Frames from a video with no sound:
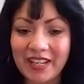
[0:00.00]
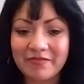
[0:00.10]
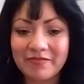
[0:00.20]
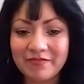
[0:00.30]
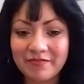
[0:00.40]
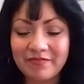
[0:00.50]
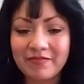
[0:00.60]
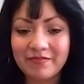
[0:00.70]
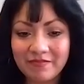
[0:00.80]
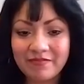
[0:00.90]

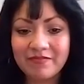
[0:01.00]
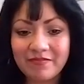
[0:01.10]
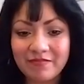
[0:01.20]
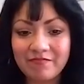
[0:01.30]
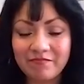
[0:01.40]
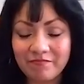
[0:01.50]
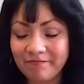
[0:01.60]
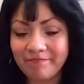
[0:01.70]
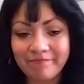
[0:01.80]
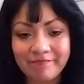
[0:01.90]

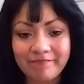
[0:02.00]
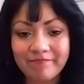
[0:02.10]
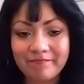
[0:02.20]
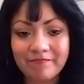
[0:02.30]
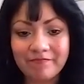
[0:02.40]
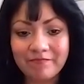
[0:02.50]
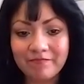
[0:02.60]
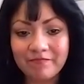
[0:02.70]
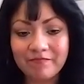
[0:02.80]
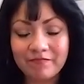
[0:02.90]
[no speech]